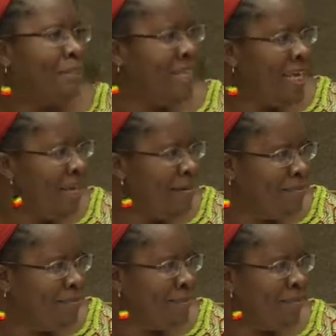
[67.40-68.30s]

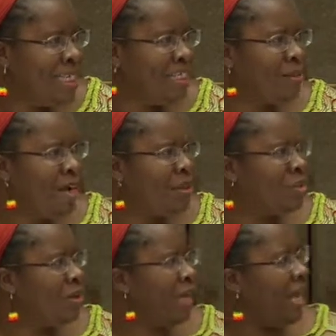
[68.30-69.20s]
team which is going
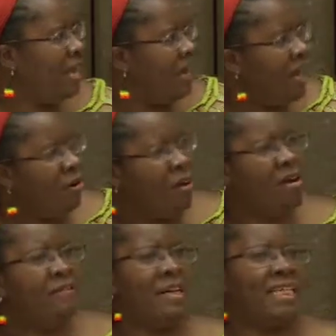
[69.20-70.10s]
to carry a
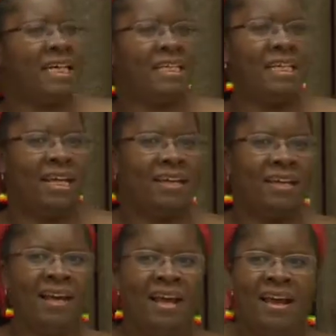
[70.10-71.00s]

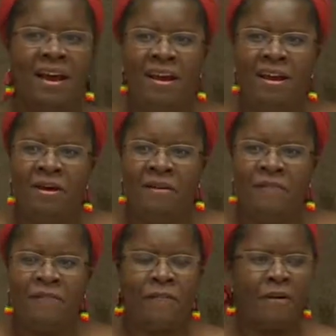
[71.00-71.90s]
conversation
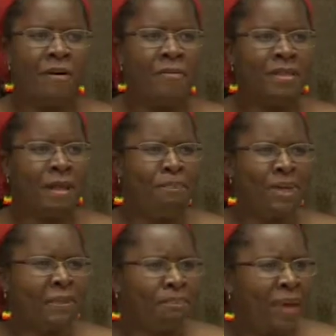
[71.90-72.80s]
from the
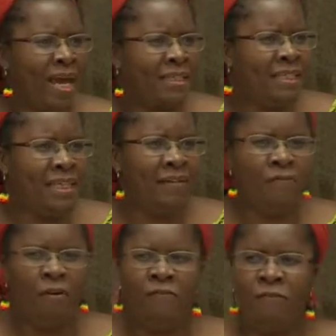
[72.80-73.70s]

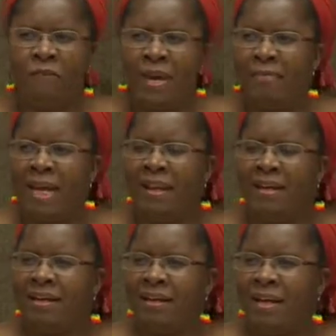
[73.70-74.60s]
perspective of
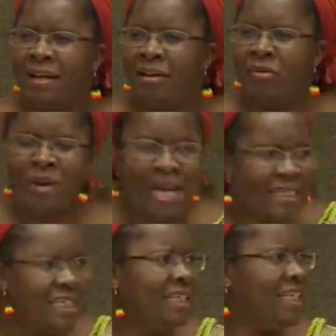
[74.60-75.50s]
women
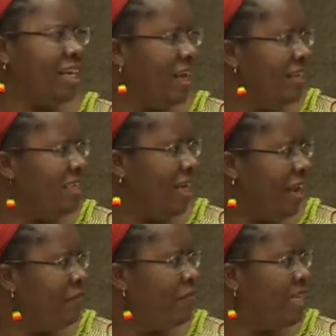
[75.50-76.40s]
creating change
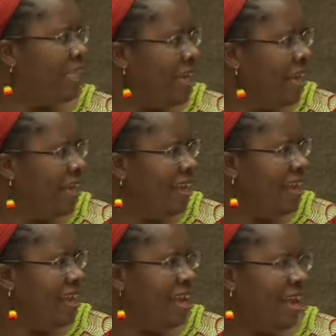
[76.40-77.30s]
every day
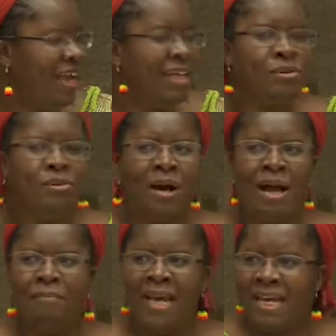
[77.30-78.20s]
and who
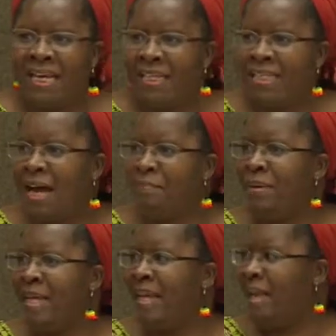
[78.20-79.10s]
are making it
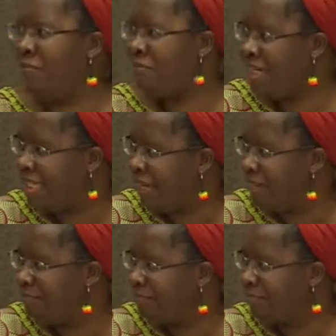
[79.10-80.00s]
happen every day.